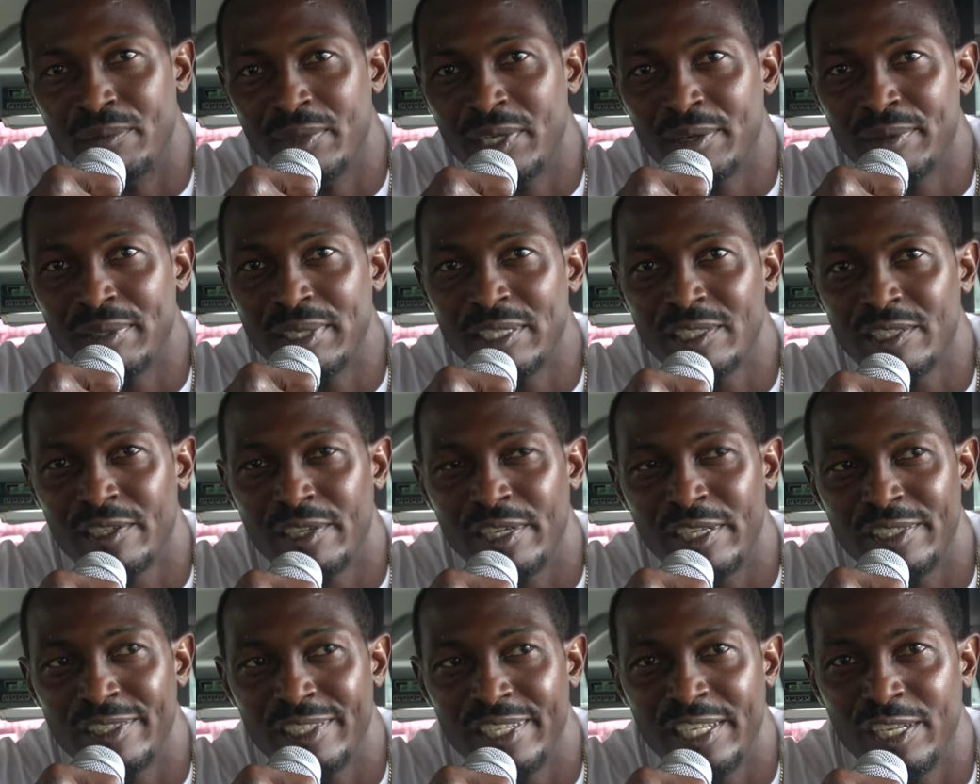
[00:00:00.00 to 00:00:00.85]
You know,
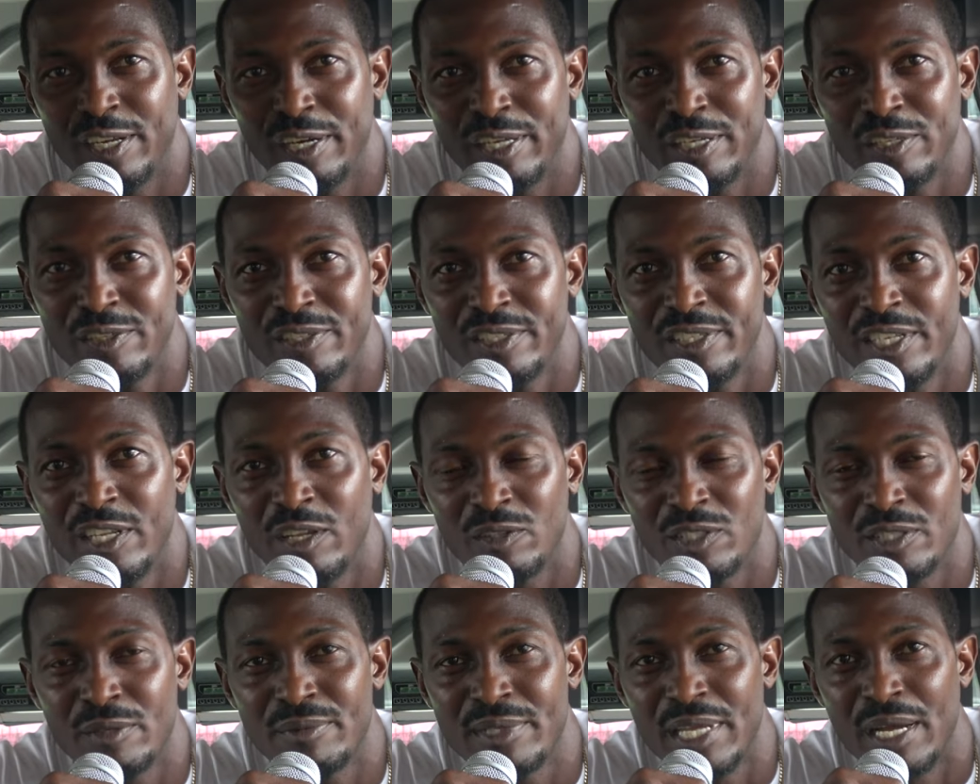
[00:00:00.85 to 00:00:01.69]
and you know I know
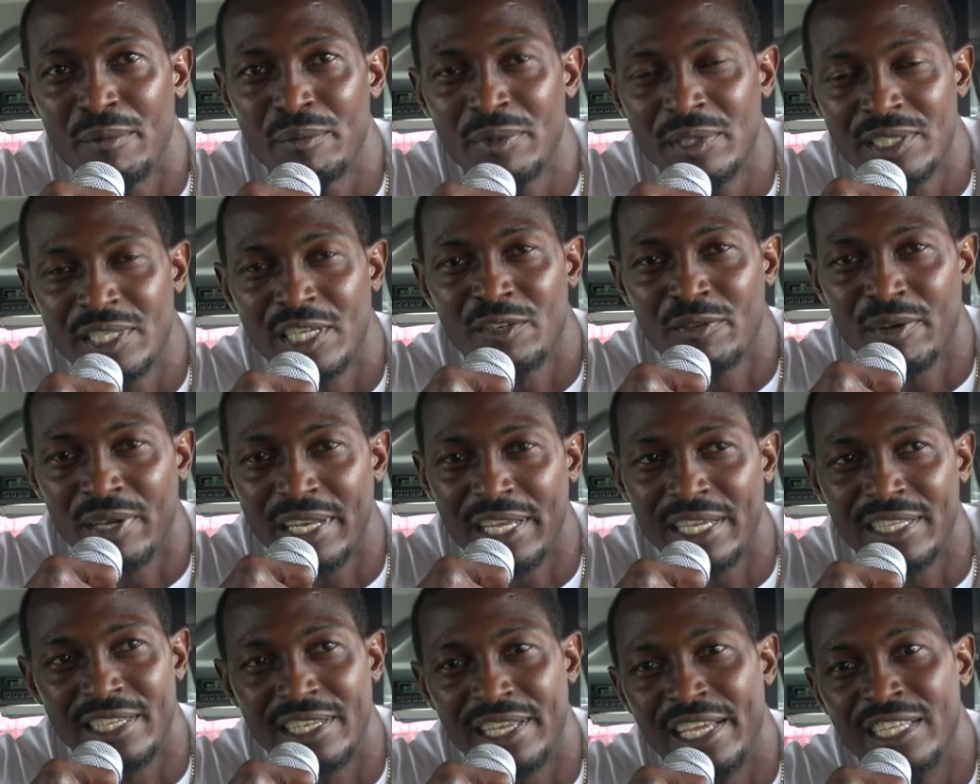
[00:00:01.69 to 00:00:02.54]
sometimes we sit around
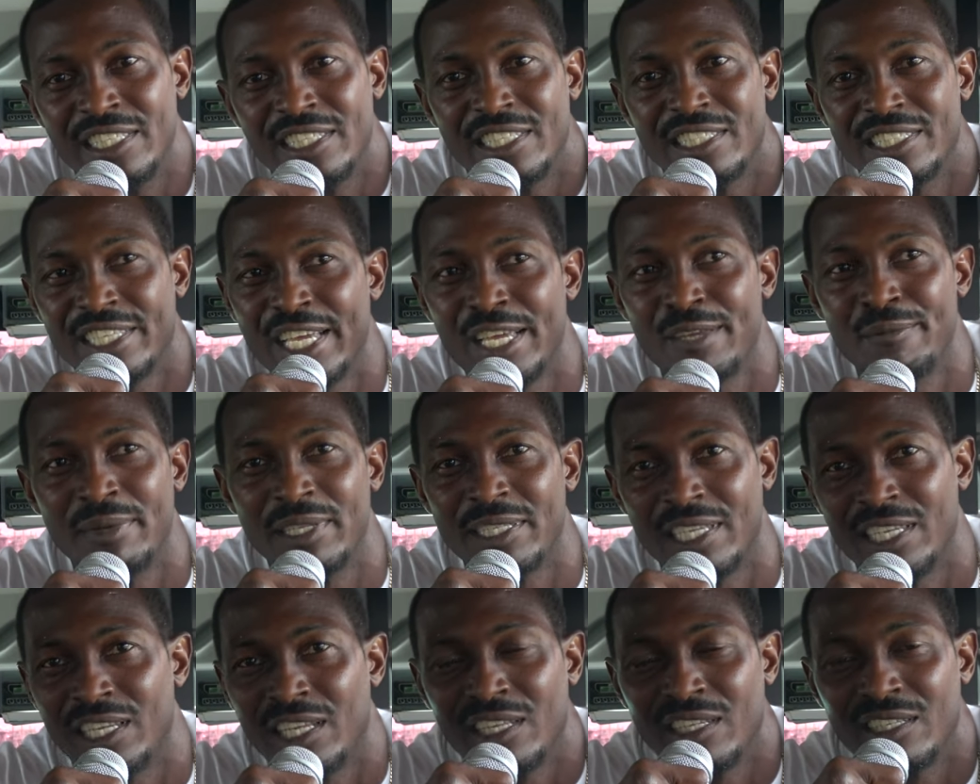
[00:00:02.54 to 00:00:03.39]
like the
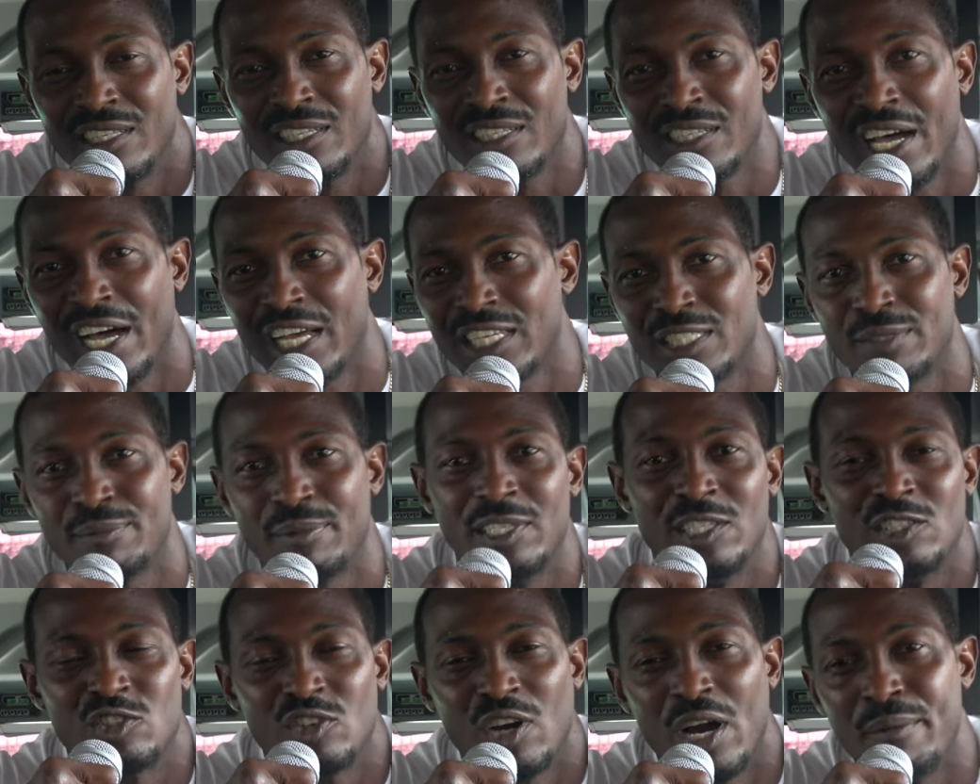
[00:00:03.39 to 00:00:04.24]
entertainment and the, the gossip
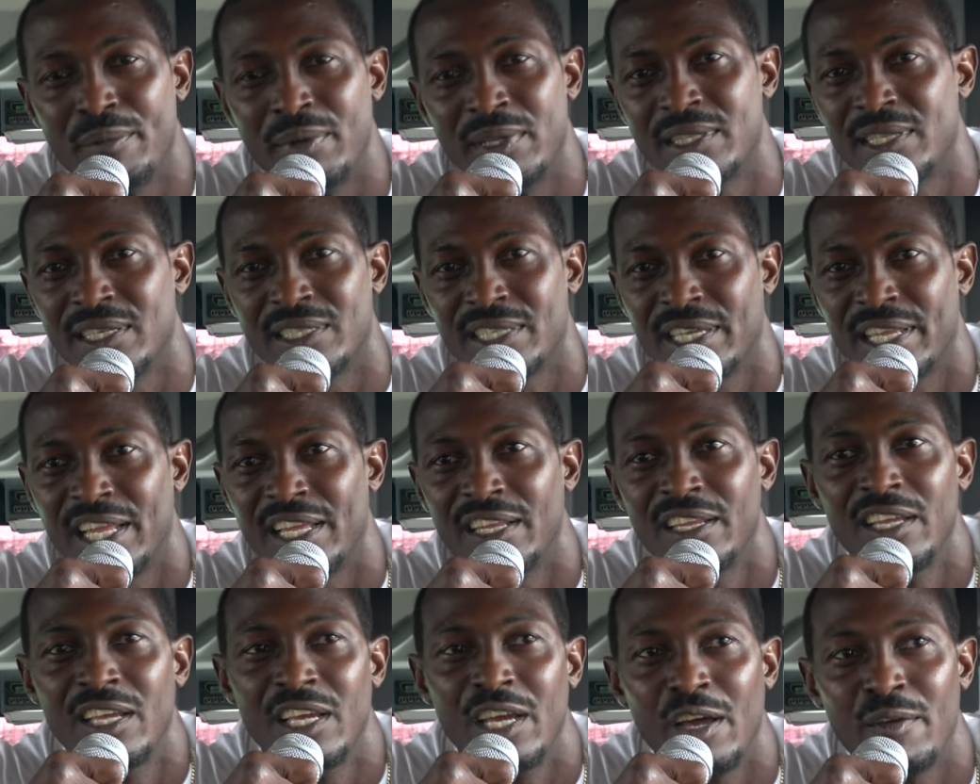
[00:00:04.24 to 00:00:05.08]
and drama and things like
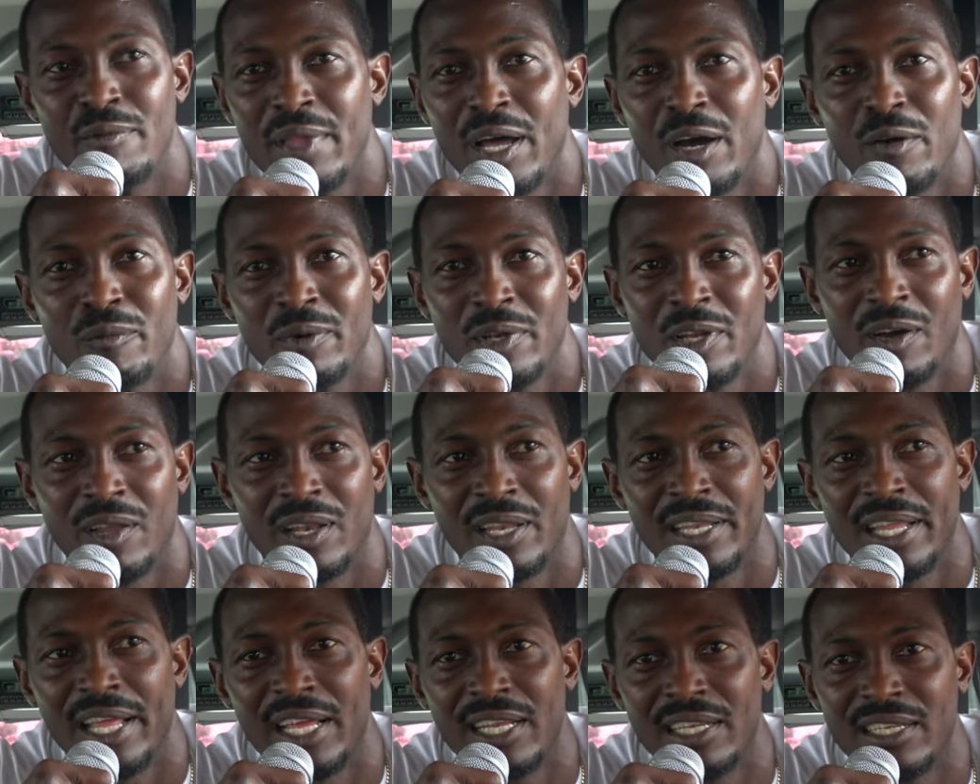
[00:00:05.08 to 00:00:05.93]
that. Not with all
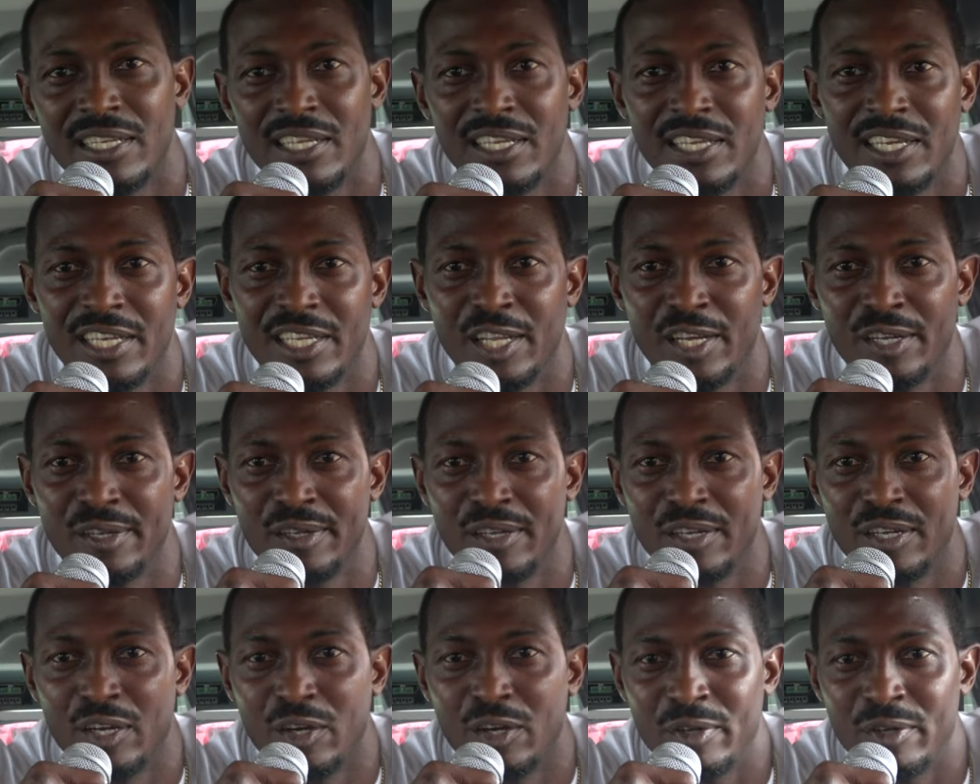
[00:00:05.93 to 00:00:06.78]
of that. You know,
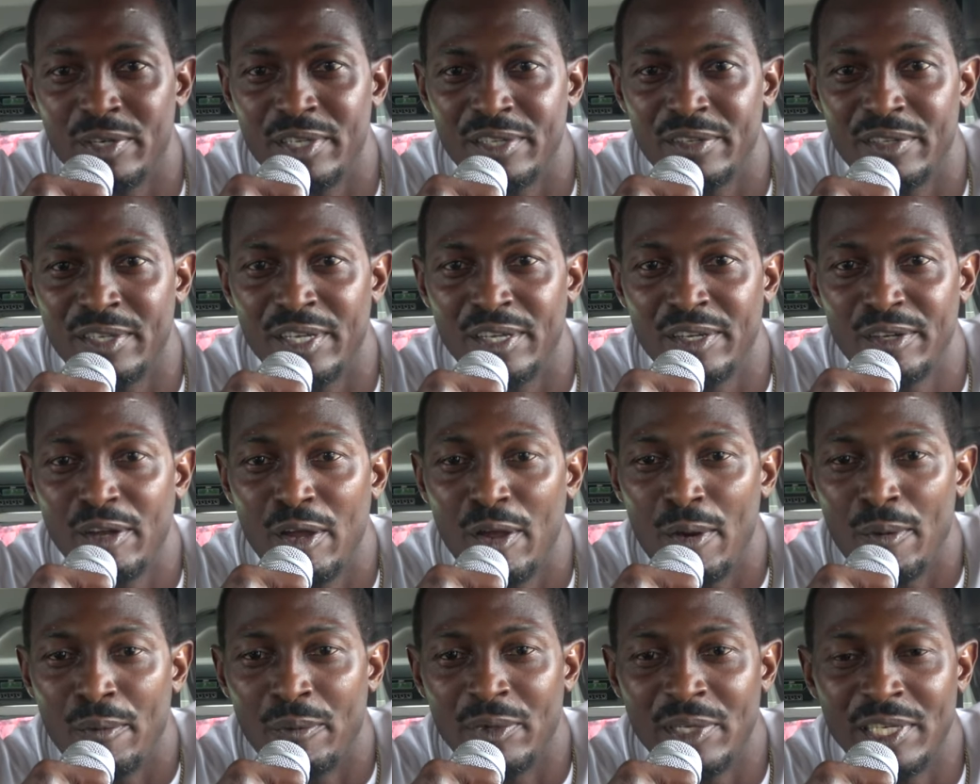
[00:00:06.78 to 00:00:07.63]
you
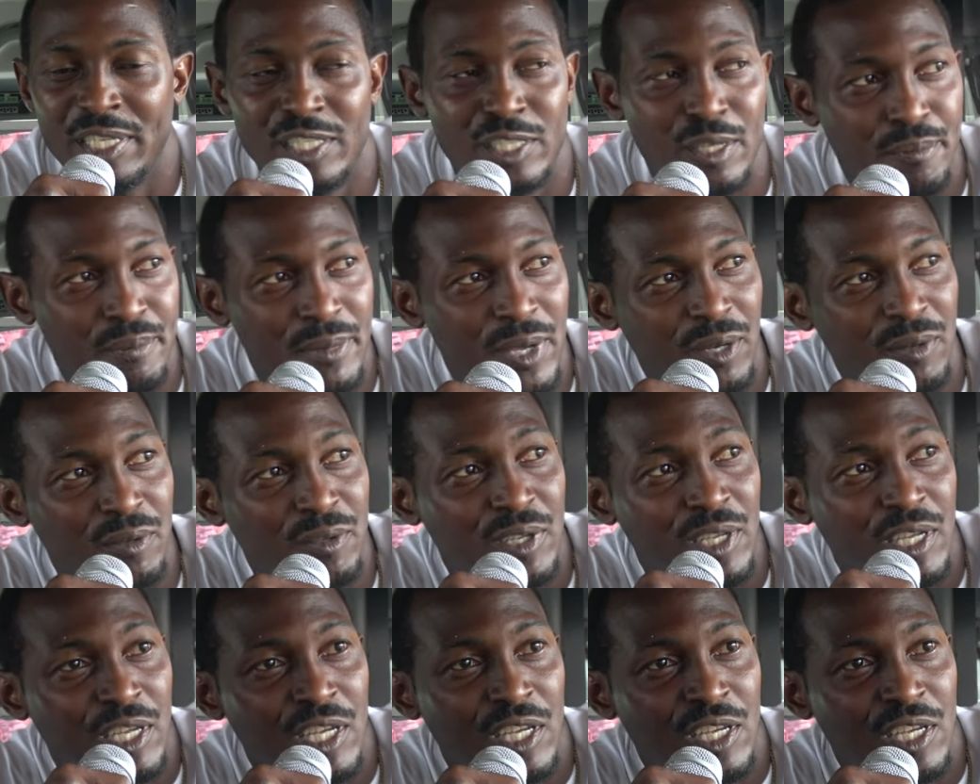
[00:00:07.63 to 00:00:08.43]
know we need to build.